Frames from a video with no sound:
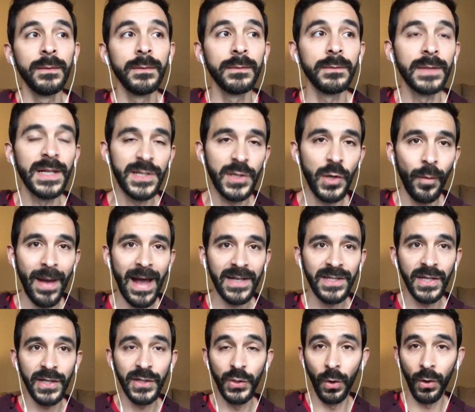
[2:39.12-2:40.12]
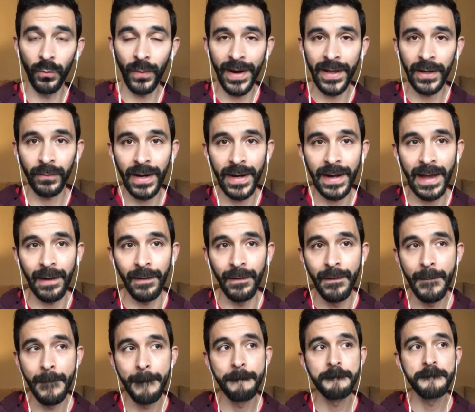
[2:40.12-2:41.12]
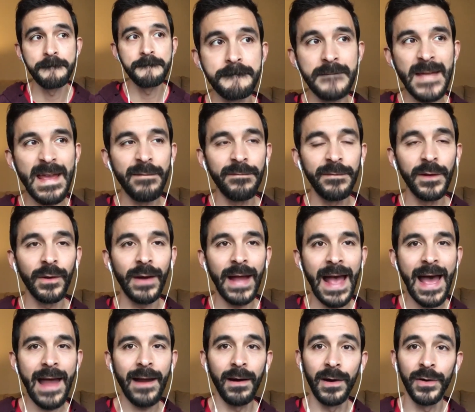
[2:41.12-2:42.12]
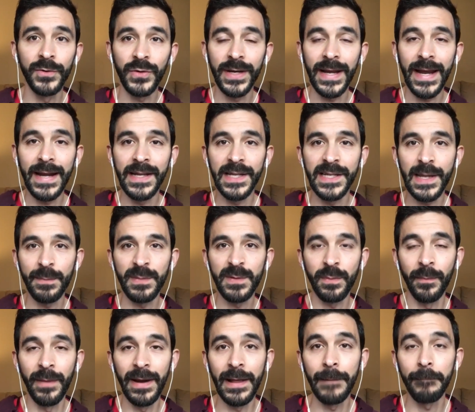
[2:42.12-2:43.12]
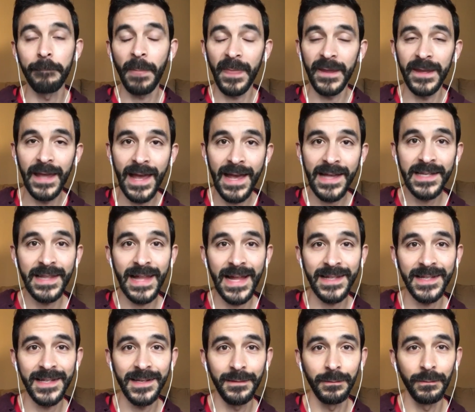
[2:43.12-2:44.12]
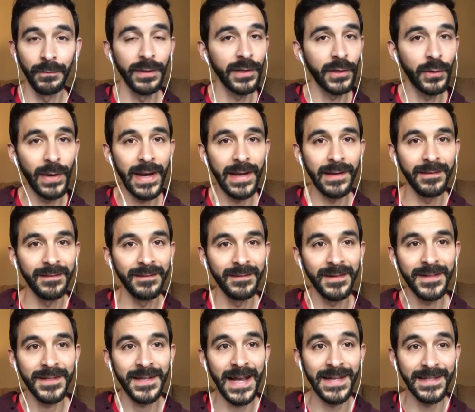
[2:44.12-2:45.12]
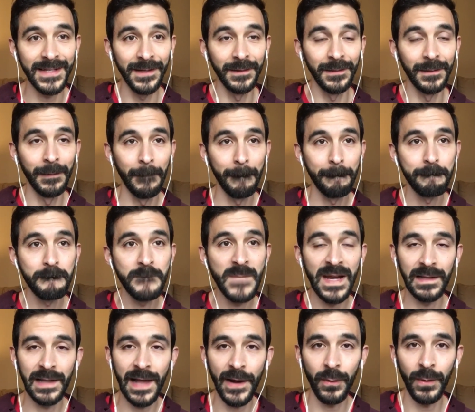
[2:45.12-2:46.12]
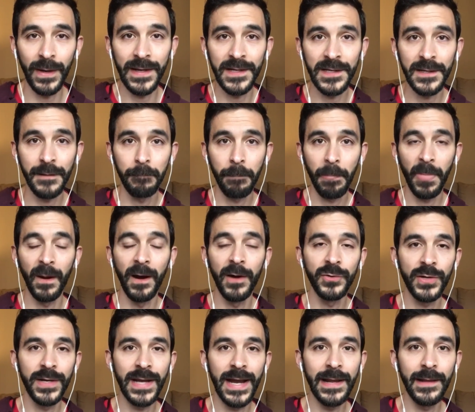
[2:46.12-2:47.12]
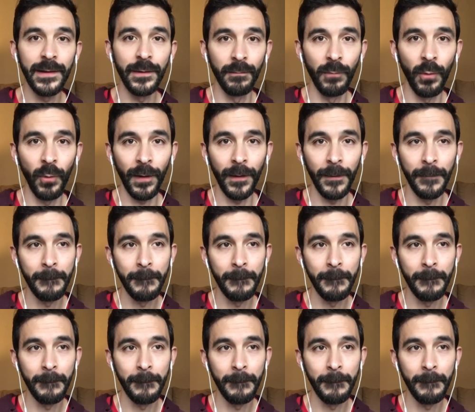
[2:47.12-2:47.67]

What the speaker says: let's go back to your running right now. If you're at 180 steps per minute, yes, that's really great. It's ideal in a lot of ways, 180 or more.